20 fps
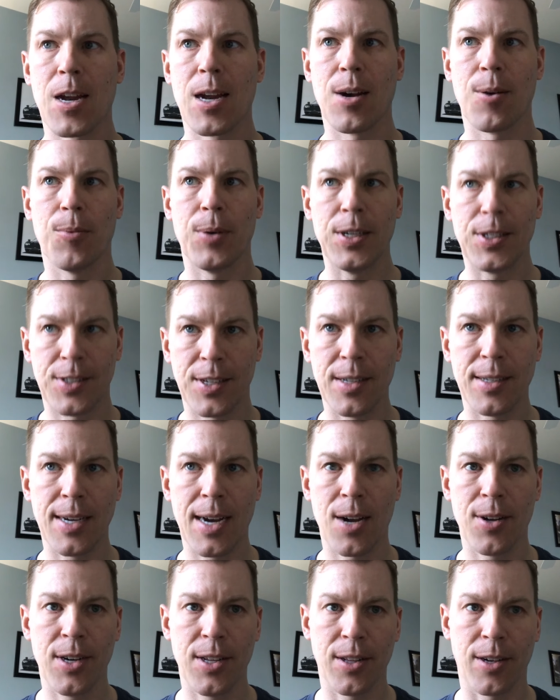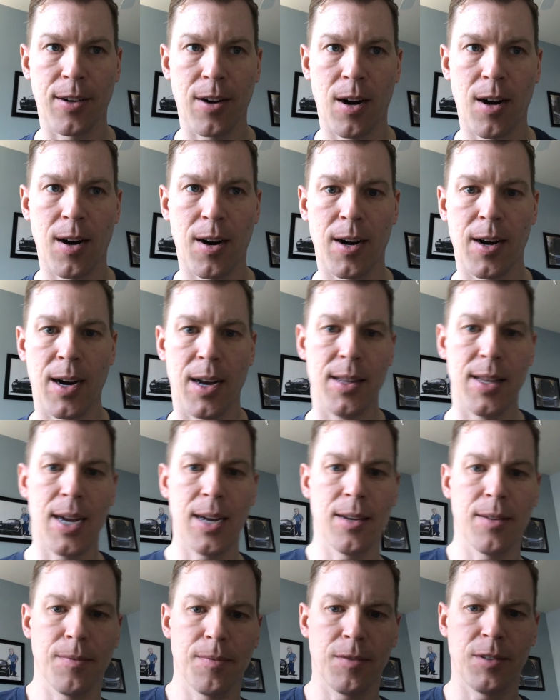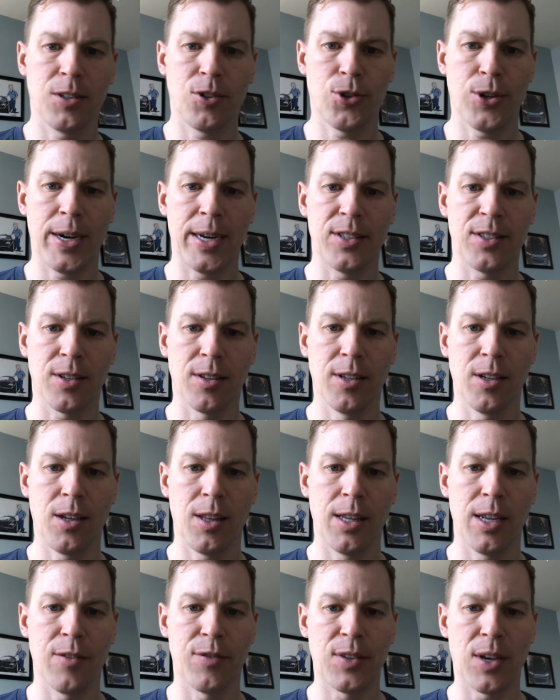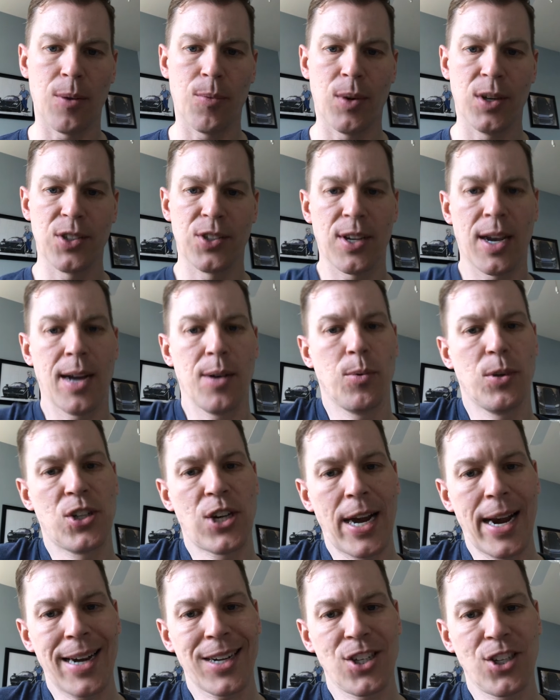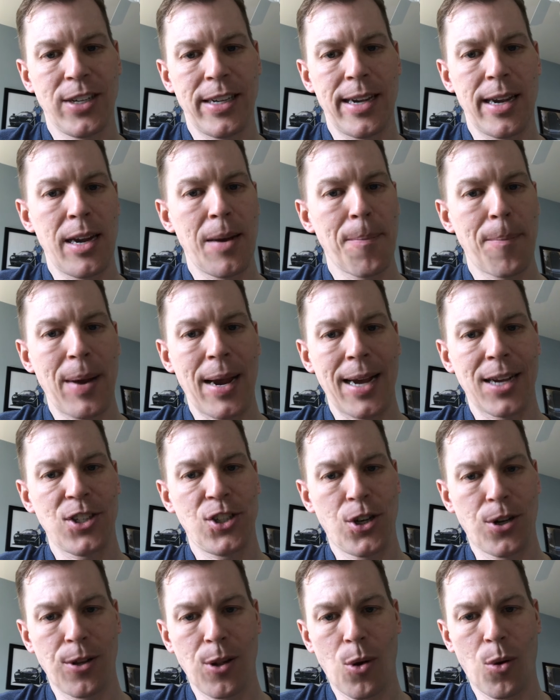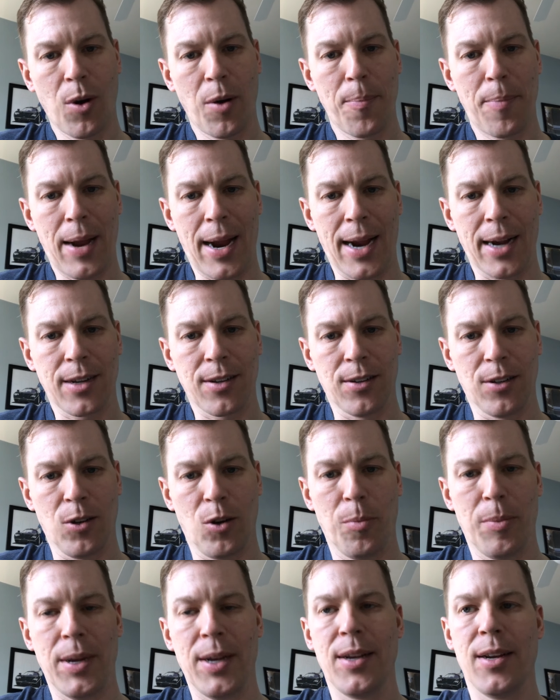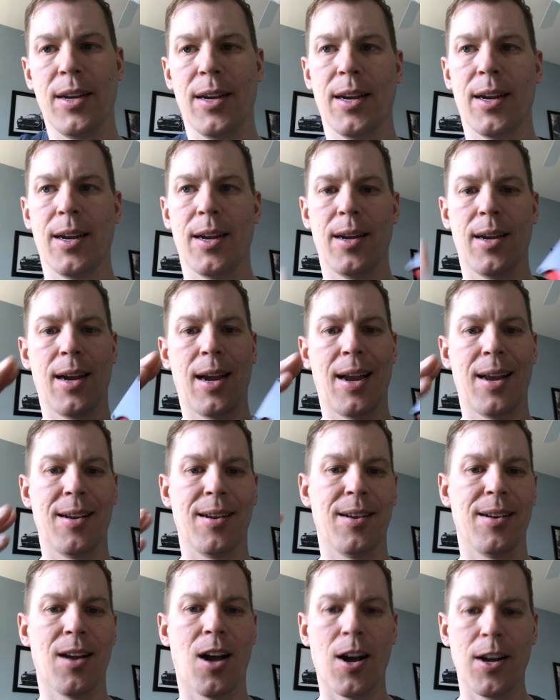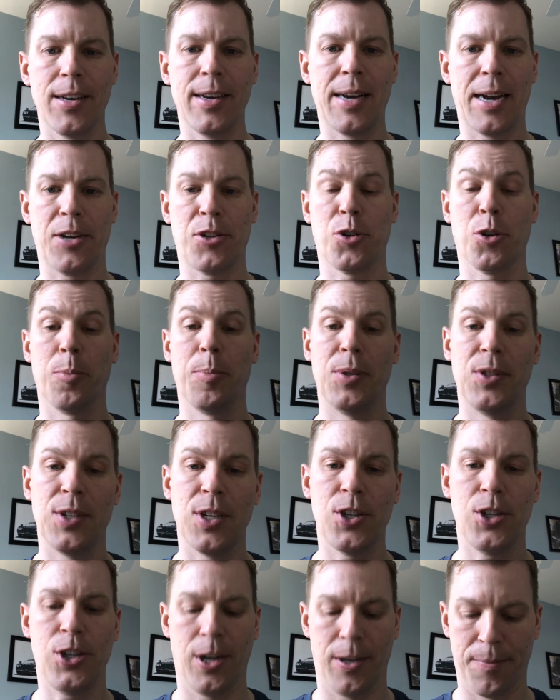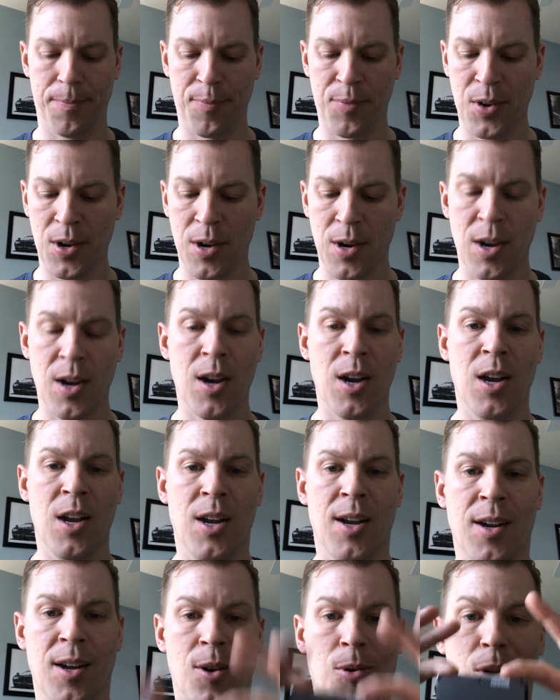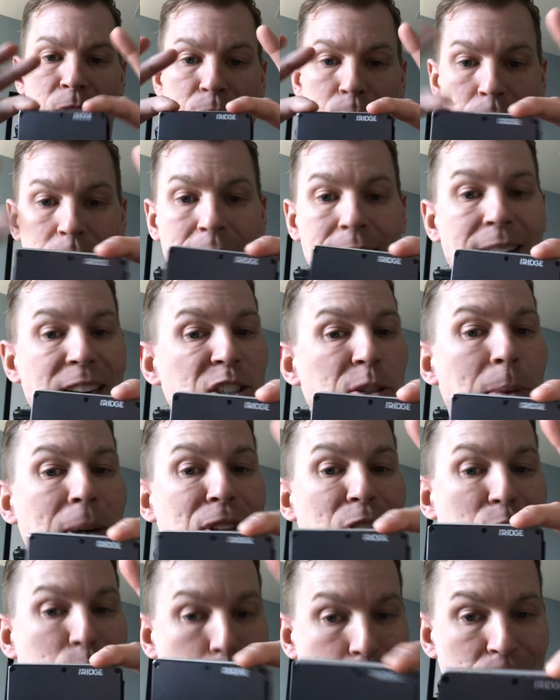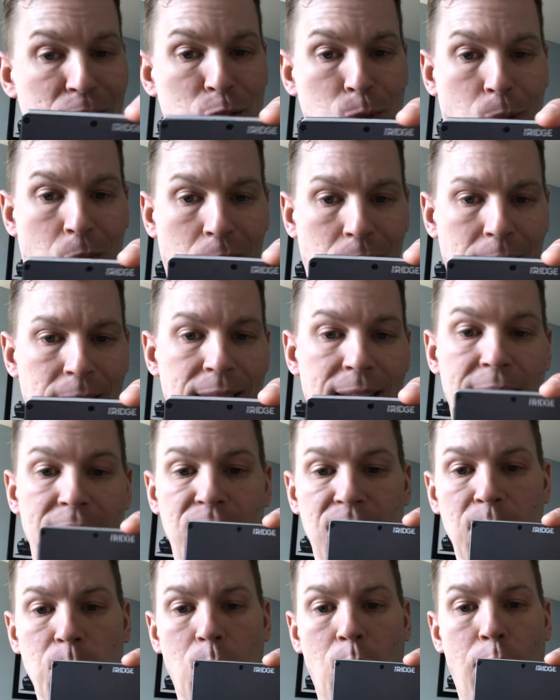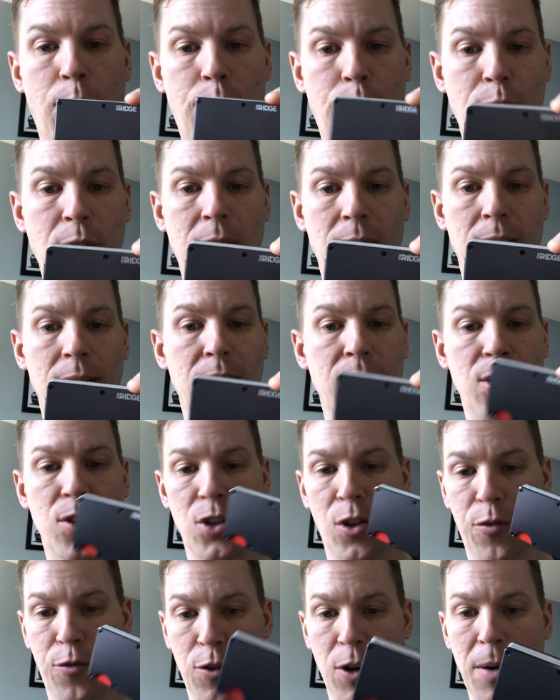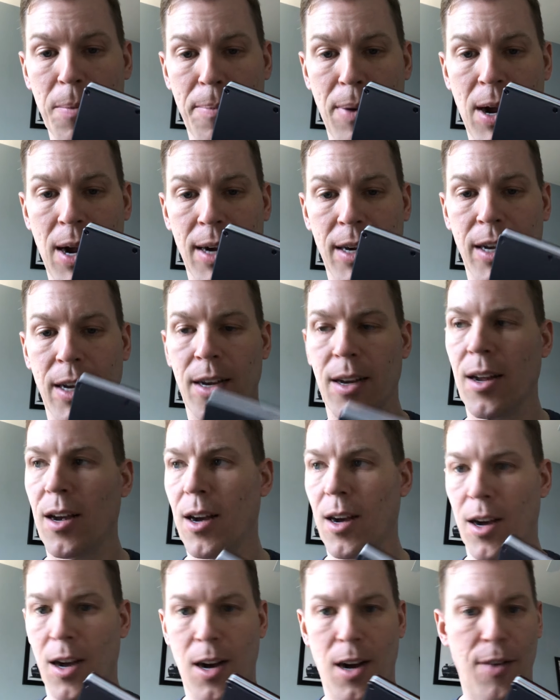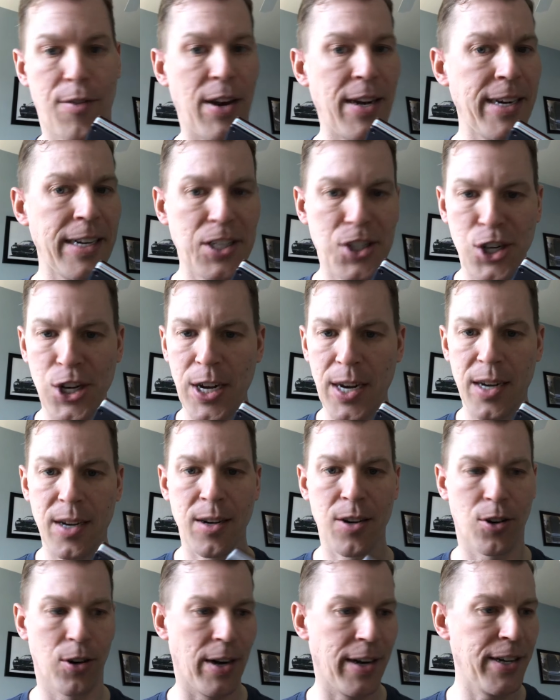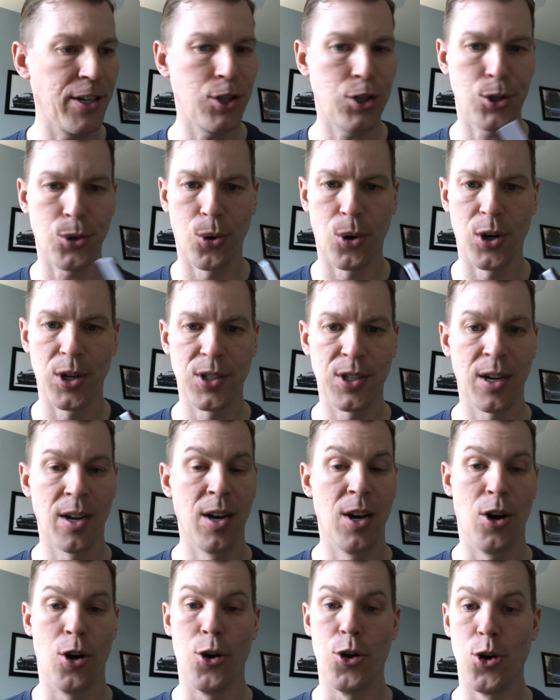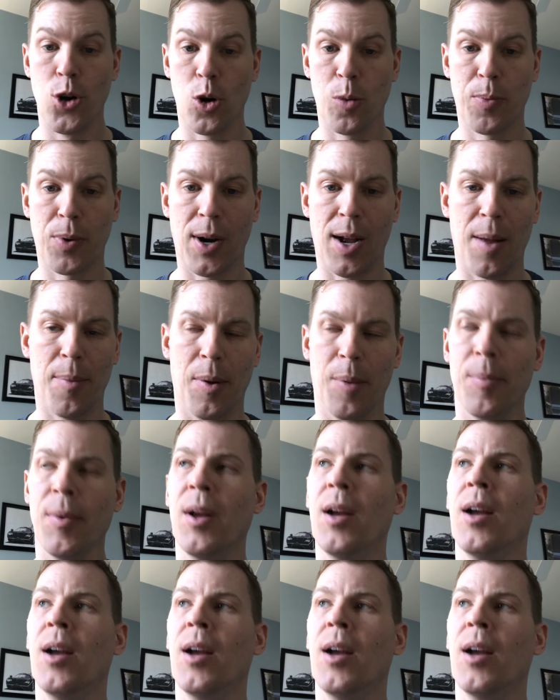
we sit down in the car, and that creates a little lift on one side, which actually impacts your lower back a little bit and an unnatural position. What's really nice about this Ridge wallet is it will fit in the front pocket of any jean or any short, no problem.